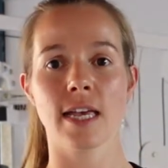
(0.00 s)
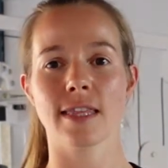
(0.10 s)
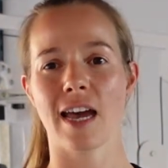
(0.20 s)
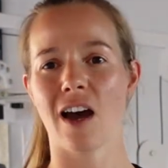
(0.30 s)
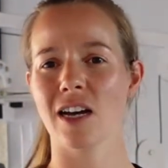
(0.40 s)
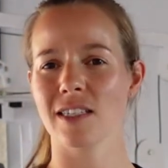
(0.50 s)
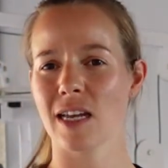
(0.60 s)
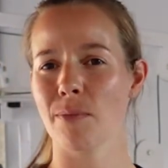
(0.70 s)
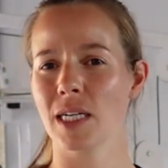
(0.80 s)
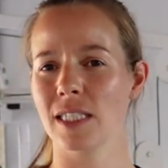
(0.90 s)
There are
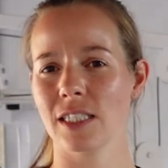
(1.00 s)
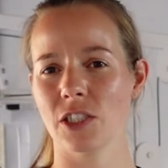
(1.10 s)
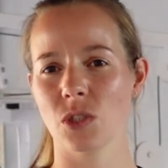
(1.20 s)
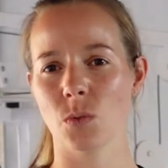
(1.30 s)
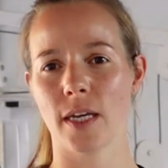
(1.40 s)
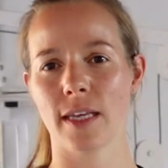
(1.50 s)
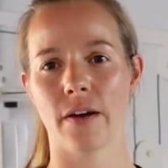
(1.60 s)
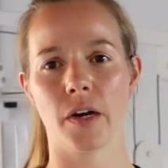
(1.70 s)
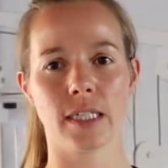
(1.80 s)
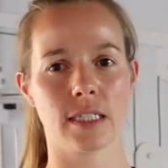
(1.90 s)
some conditions where they
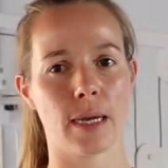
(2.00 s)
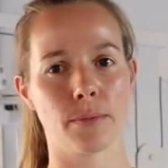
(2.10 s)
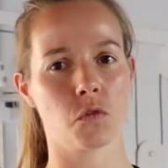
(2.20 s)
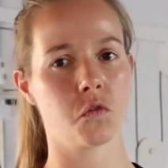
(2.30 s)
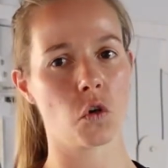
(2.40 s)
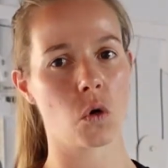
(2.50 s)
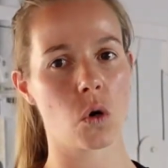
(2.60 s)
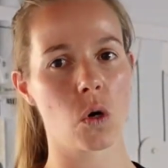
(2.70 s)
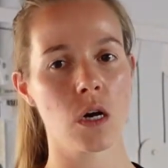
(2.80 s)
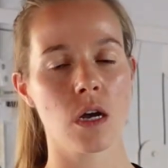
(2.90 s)
are except
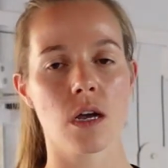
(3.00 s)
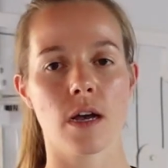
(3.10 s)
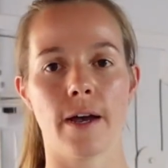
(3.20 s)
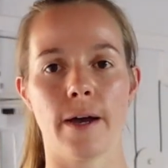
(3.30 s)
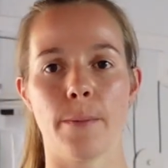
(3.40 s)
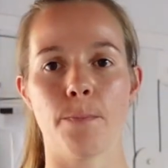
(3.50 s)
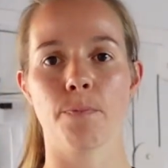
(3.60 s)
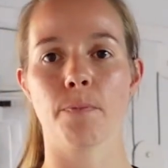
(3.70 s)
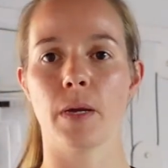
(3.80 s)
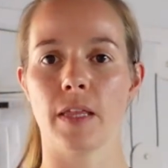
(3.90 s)
4,
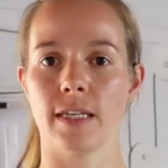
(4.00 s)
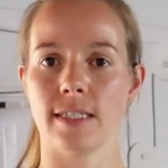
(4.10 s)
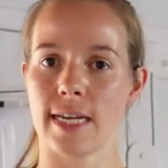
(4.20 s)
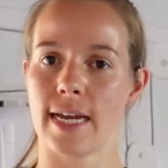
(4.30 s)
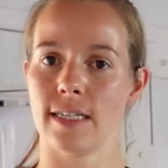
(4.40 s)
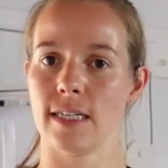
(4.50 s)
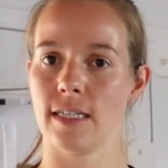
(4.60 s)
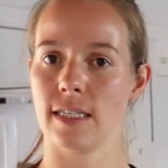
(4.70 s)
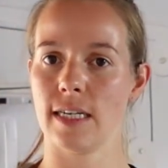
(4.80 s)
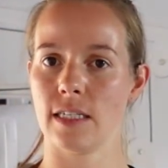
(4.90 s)
but the
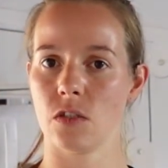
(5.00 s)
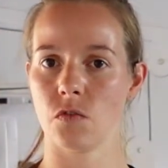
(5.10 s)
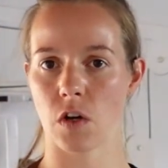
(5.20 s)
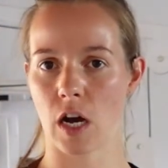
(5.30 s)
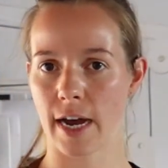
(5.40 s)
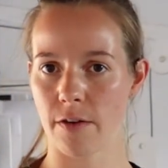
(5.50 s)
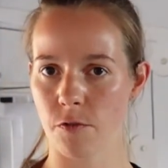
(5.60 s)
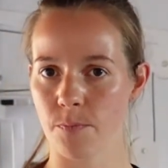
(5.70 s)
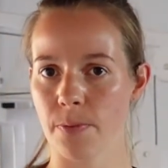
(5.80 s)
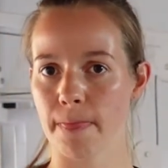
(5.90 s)
standard is
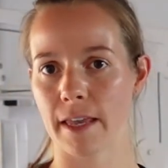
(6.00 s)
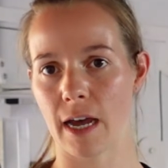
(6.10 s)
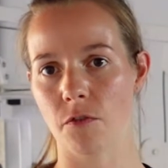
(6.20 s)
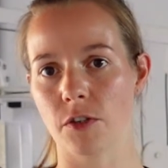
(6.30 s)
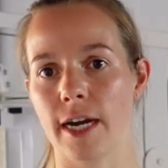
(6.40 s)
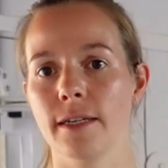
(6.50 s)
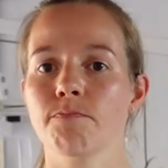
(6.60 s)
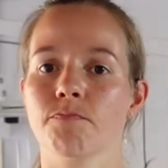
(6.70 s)
5 out of 9.